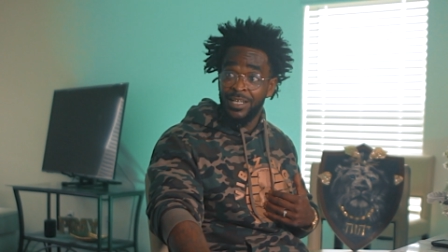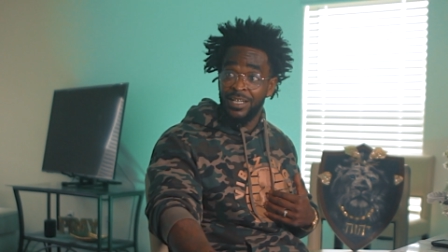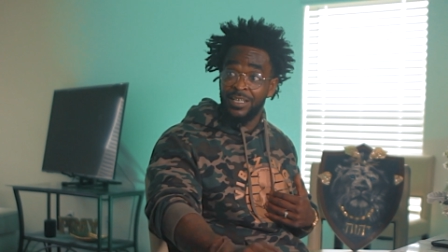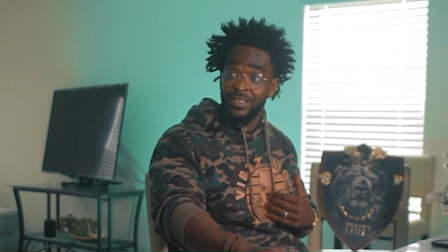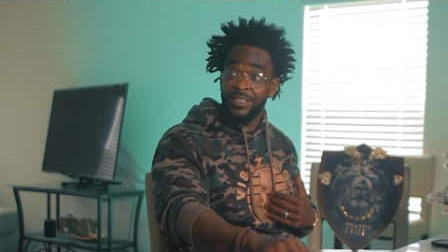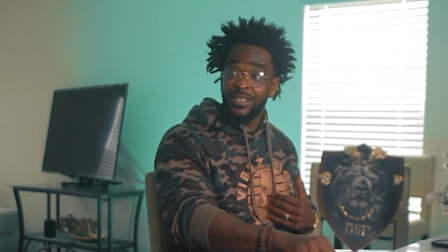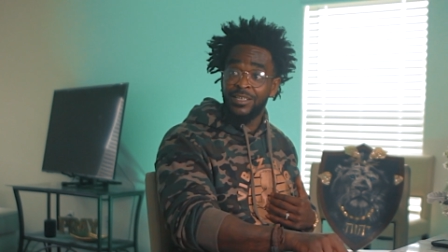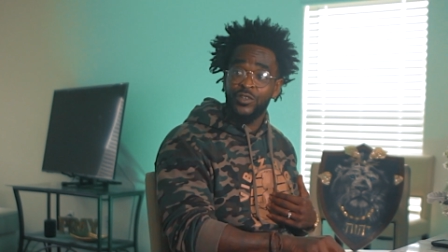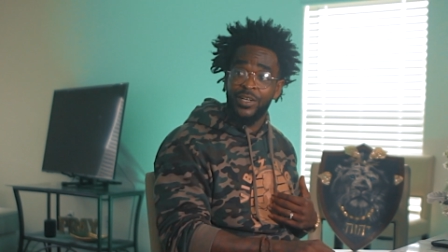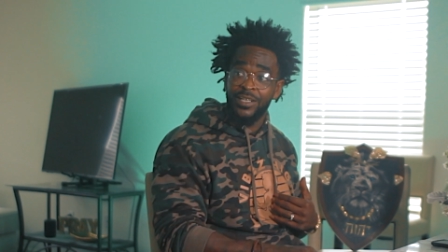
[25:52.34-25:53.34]
and the other
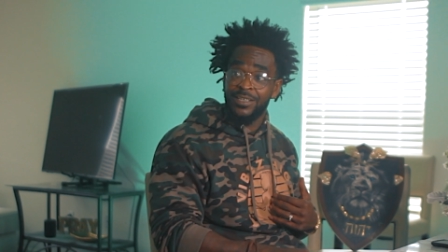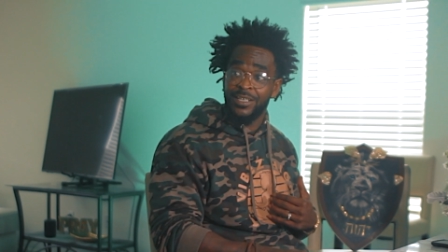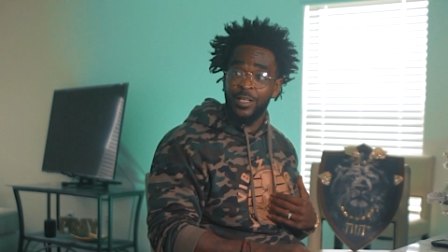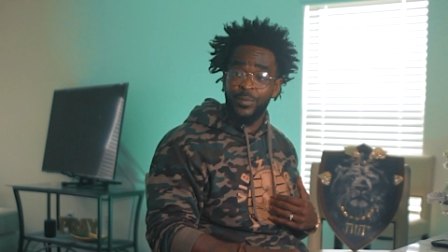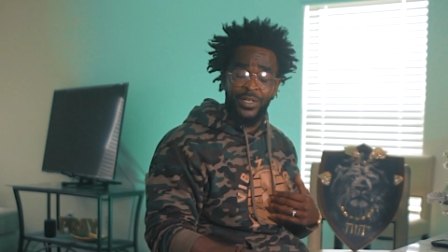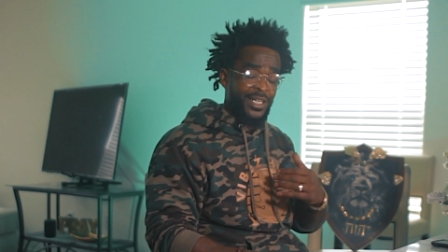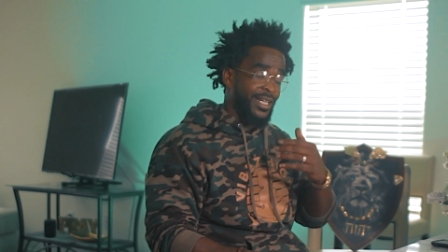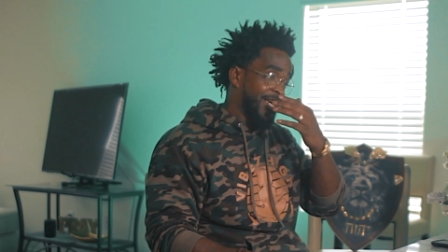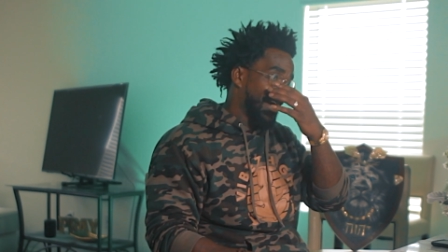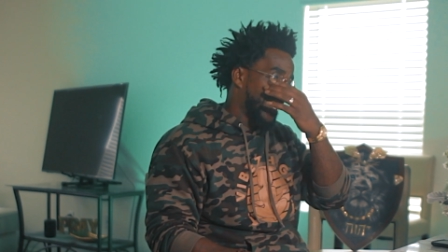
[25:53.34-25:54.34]
illustrators. You know what I
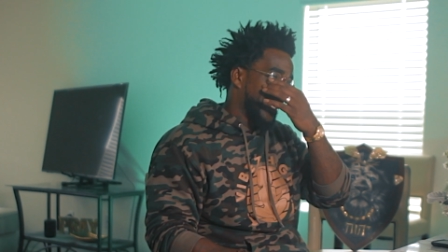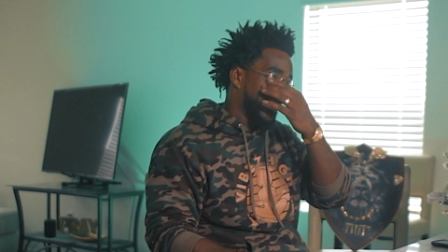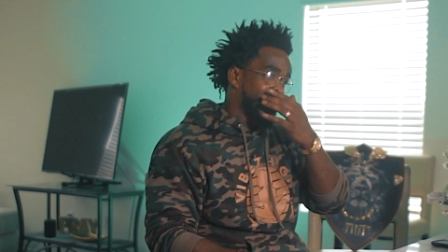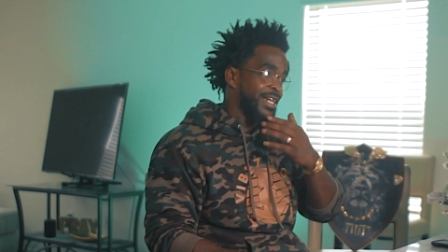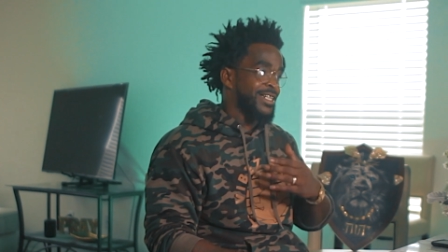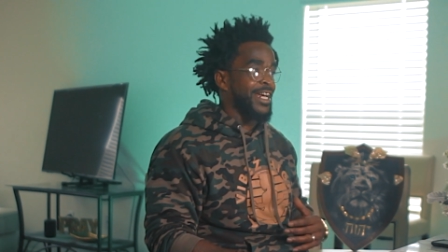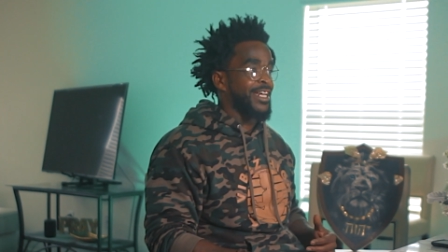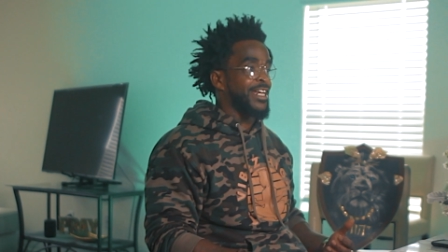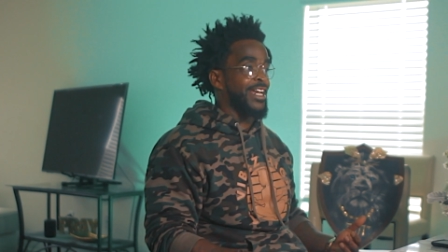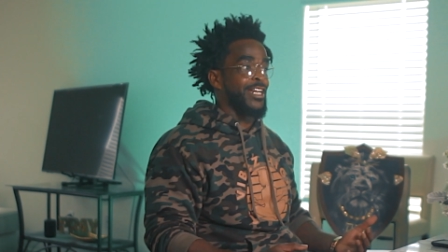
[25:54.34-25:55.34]
mean? And, I, and it's like
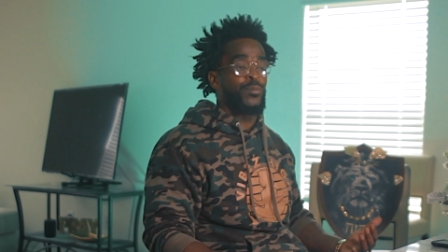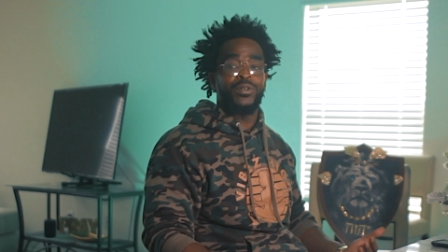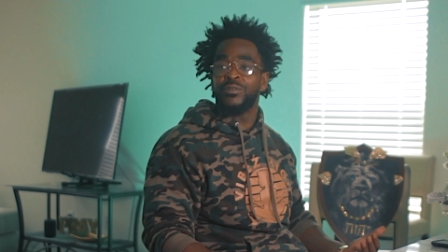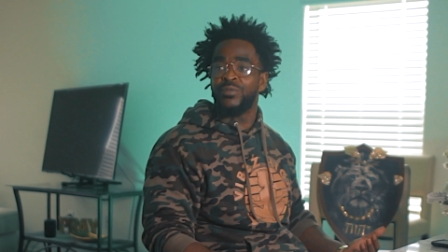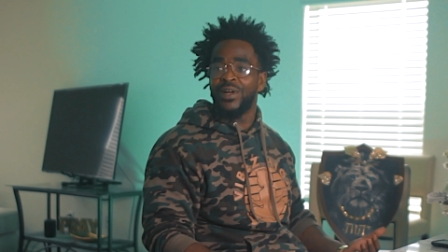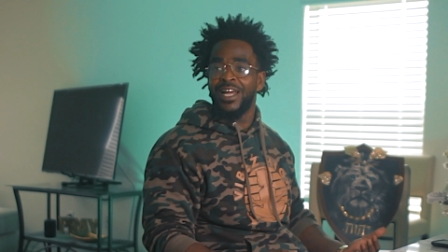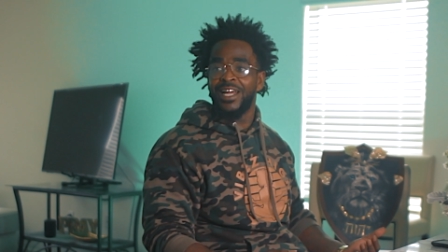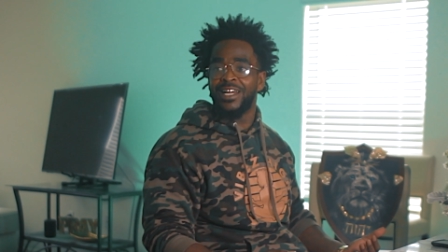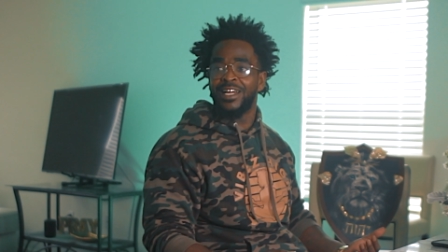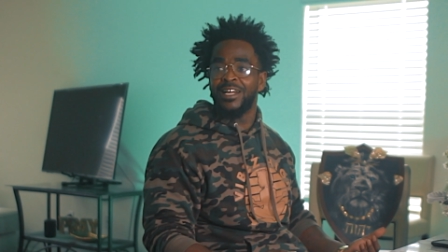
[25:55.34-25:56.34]
it ain't nothing but
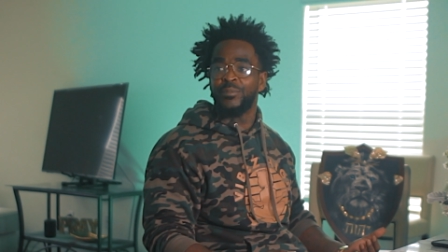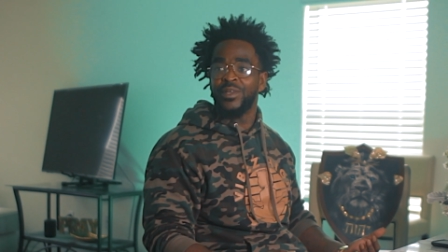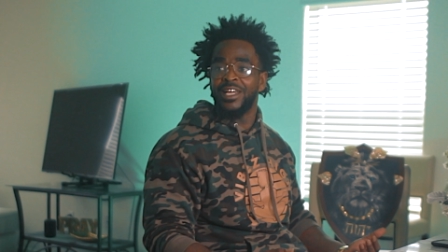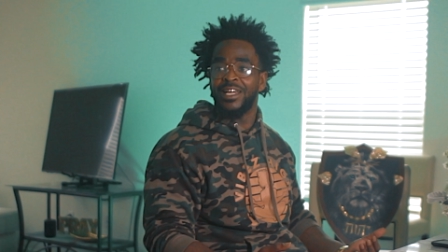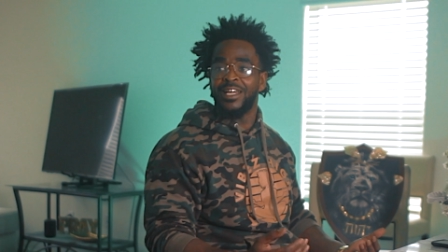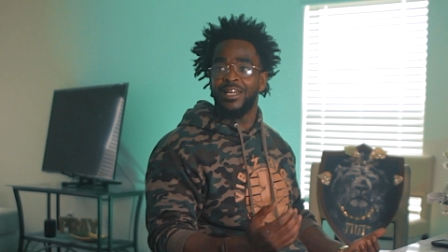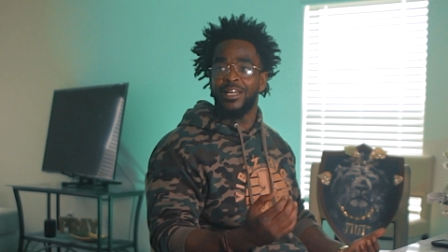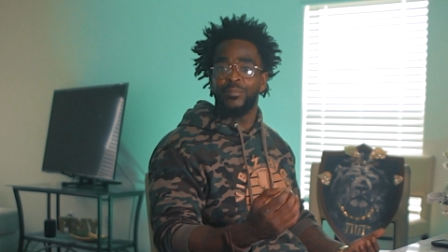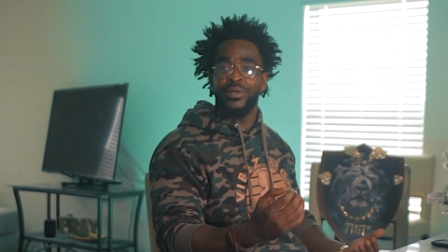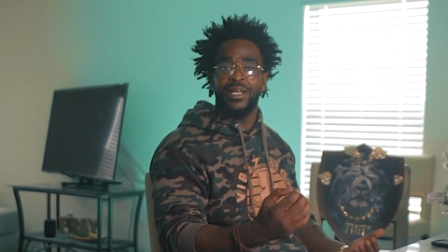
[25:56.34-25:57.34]
divine and, and,
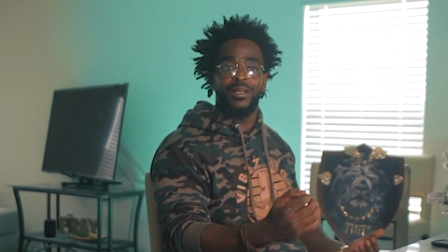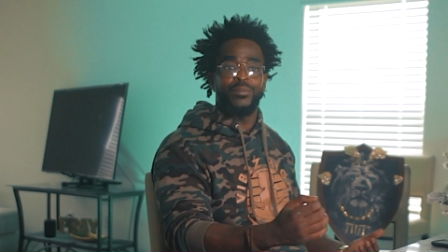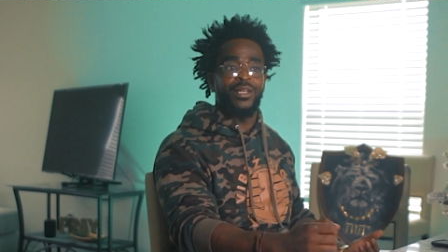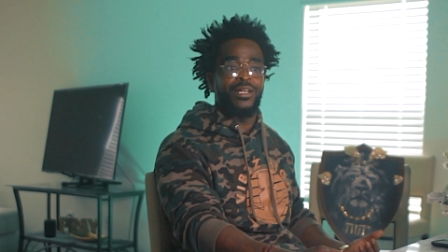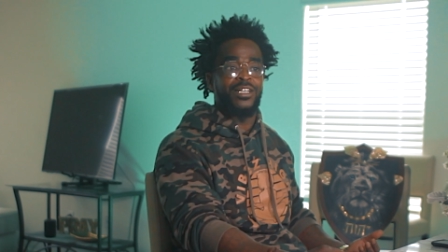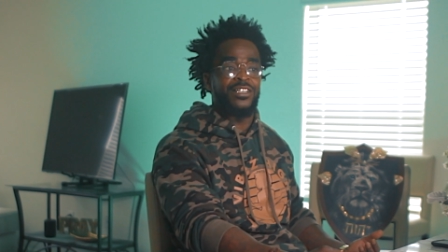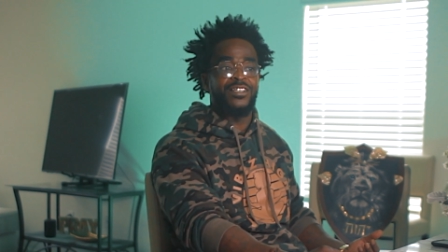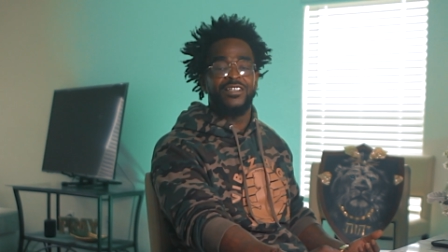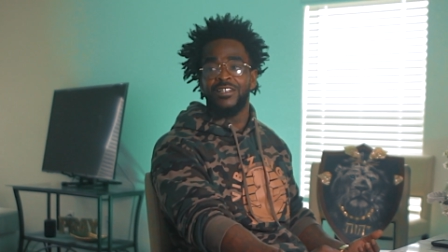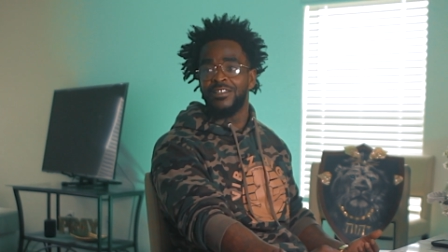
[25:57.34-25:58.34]
and being and being
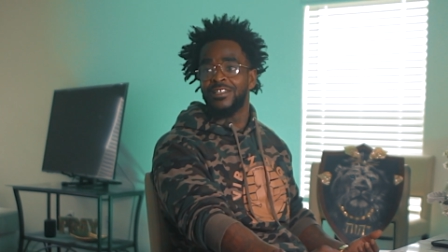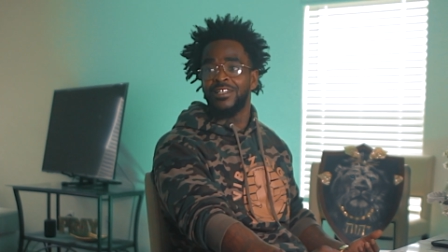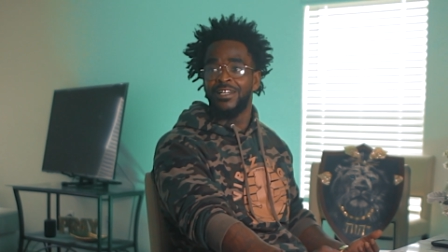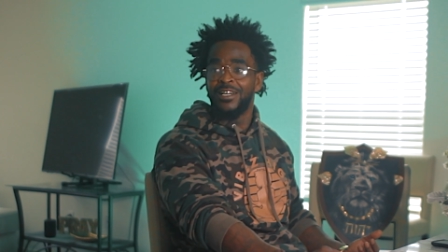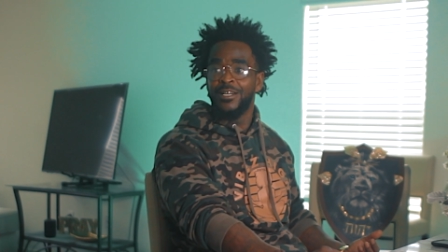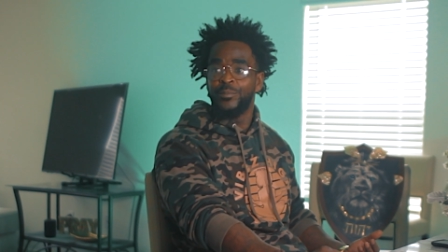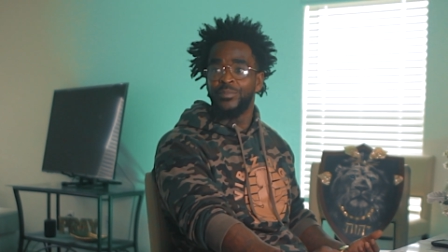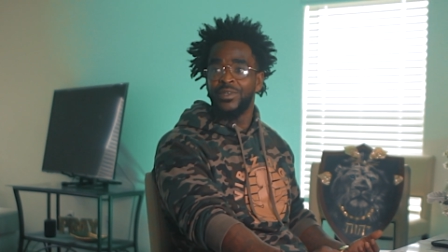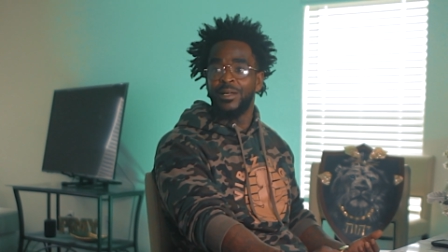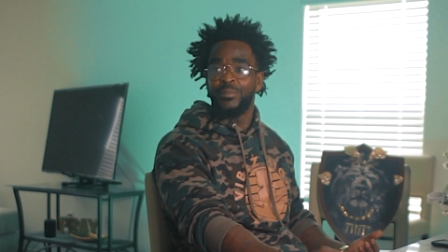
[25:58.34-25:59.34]
considered
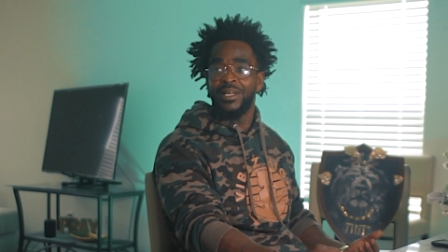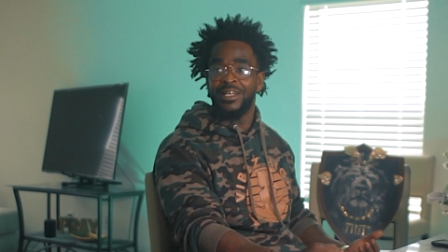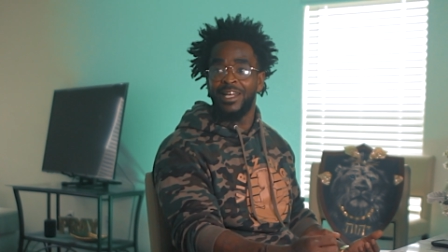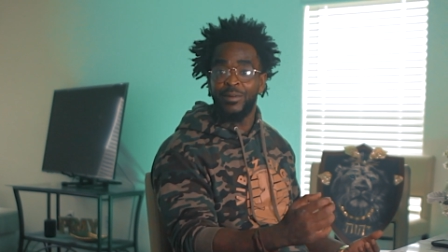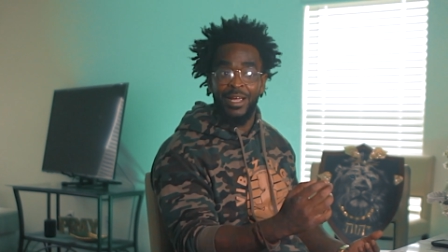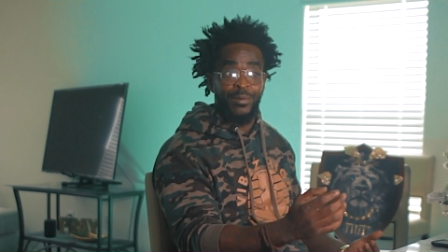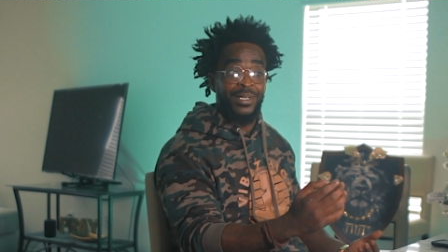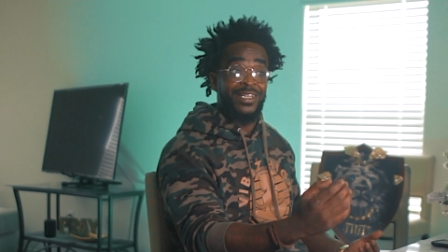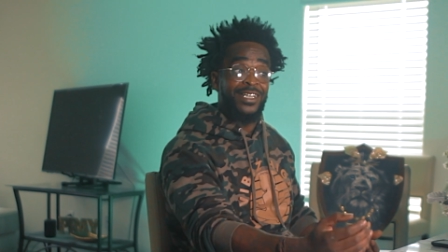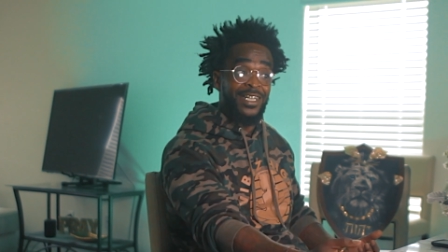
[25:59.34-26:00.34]
and being they be able
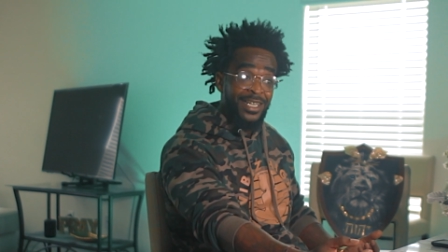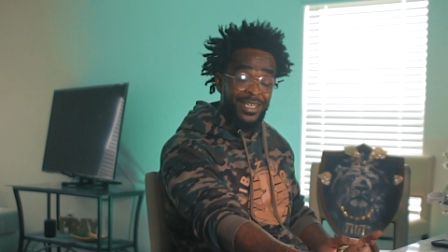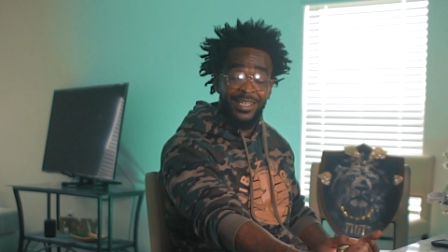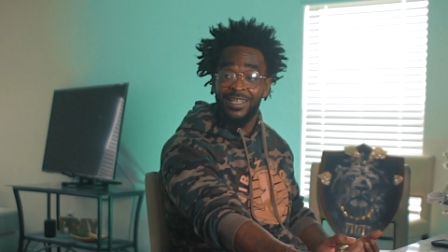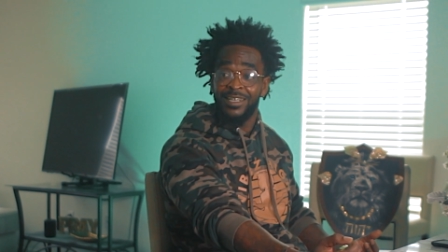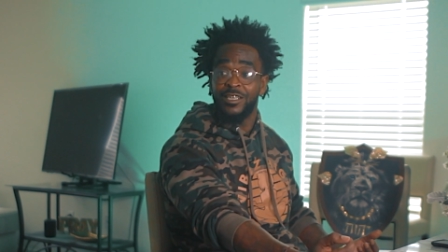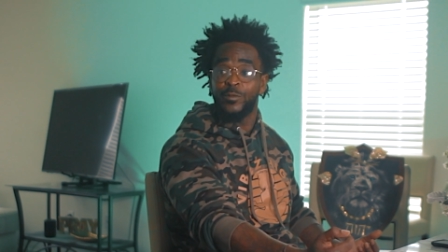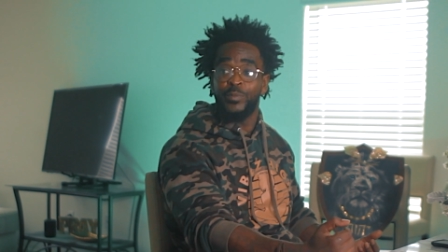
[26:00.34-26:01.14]
to see the